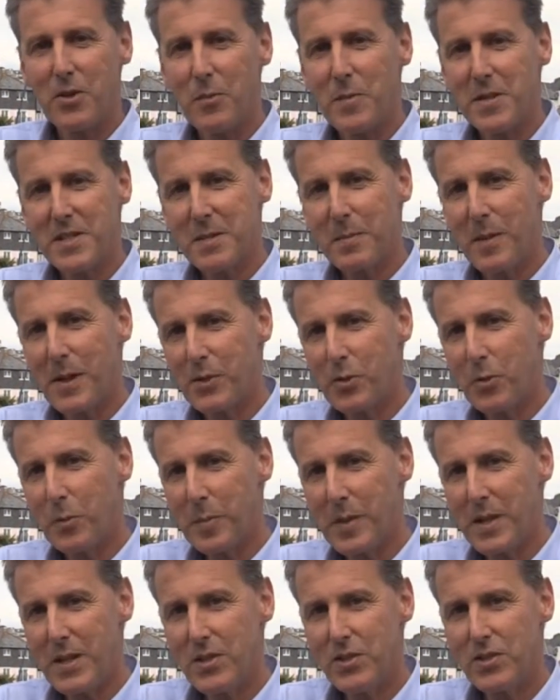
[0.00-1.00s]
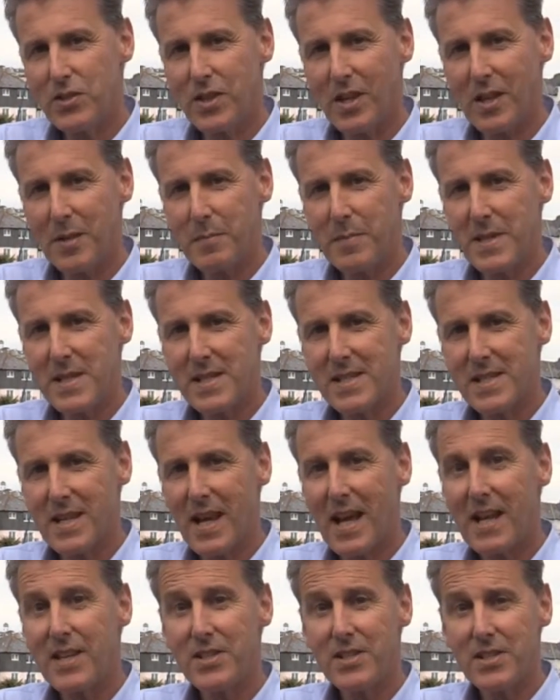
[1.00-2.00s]
to Mr. Michael Beach and
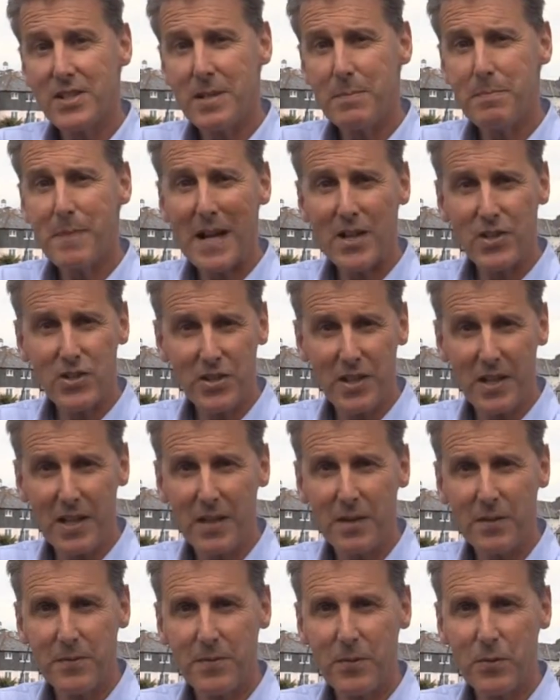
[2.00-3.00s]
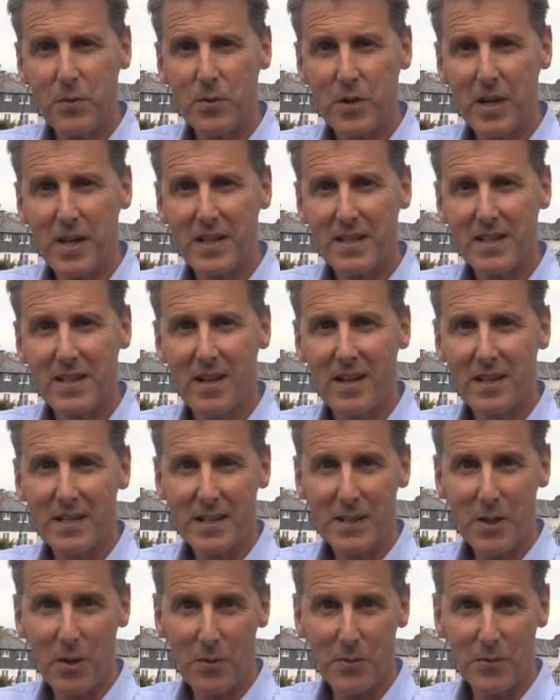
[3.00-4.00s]
Mr. Anthony Batchelor for
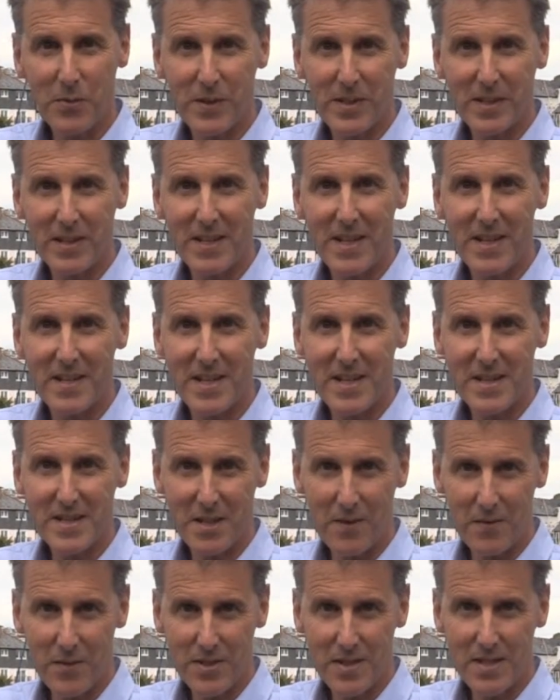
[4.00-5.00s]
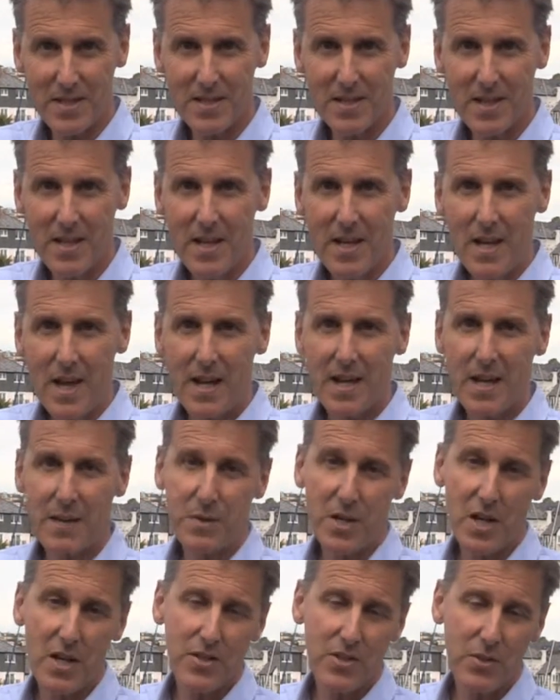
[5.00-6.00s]
kindly offering their services, and I
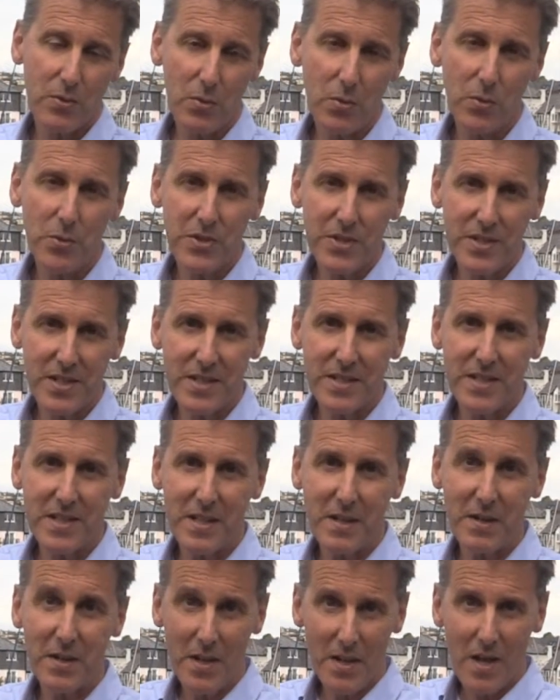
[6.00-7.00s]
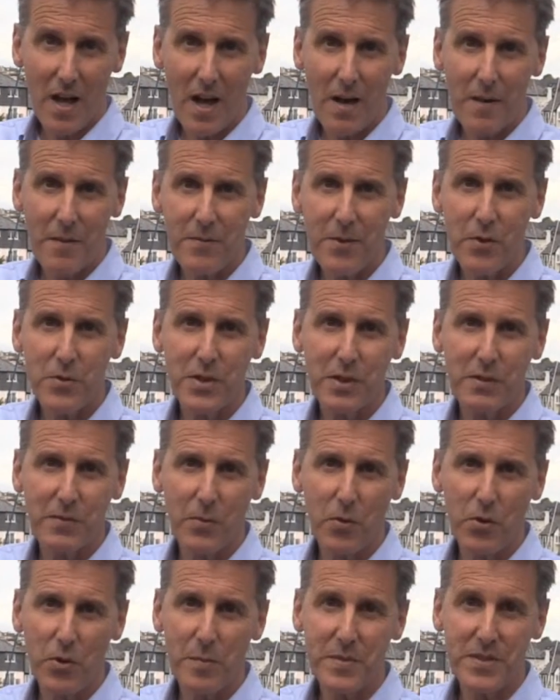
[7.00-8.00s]
would ask you all to consider voting
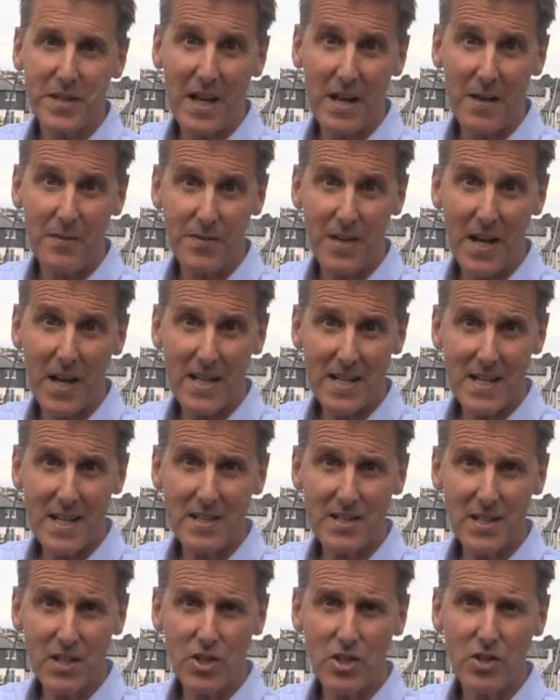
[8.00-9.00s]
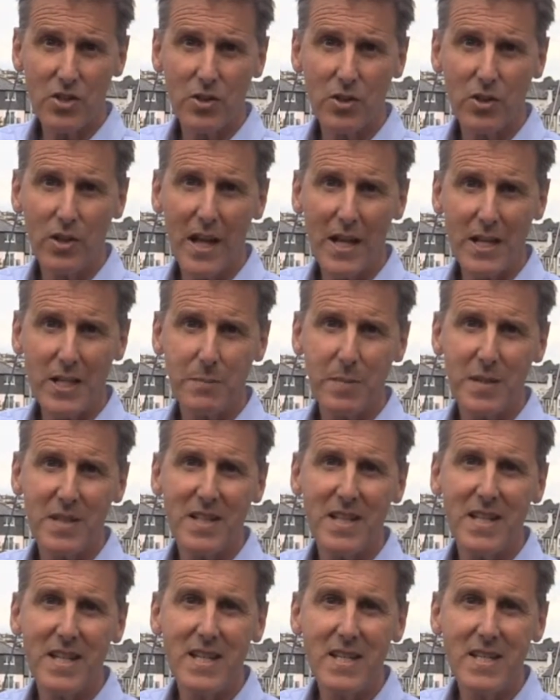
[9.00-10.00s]
for them to have that additional
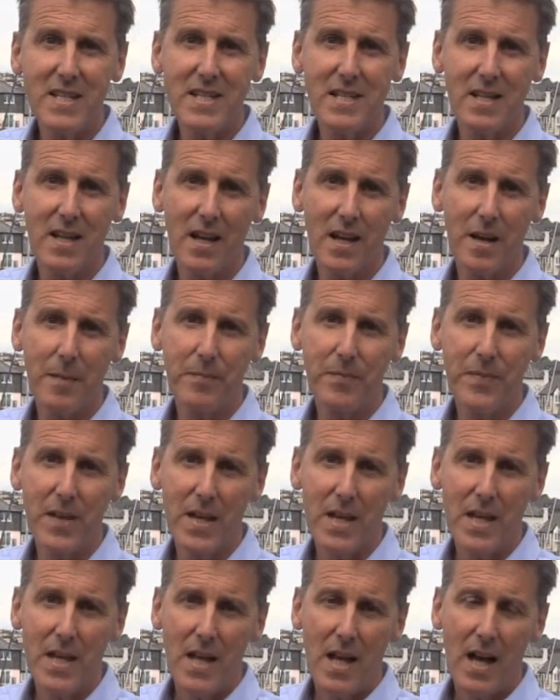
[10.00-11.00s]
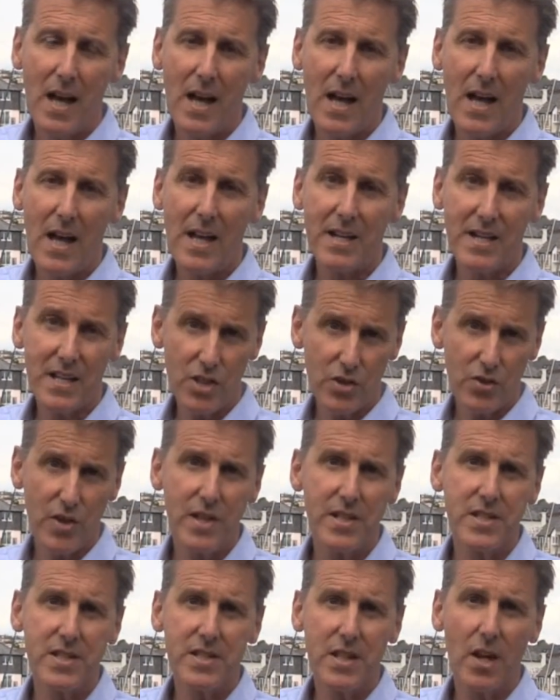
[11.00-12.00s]
expertise and
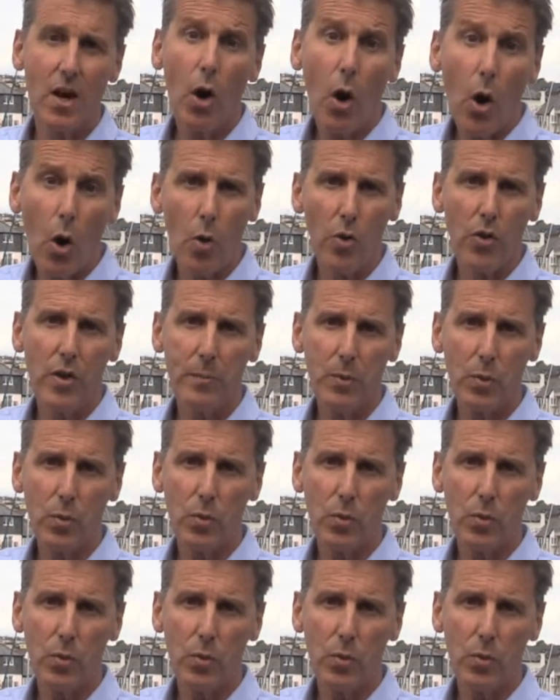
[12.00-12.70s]
interest on the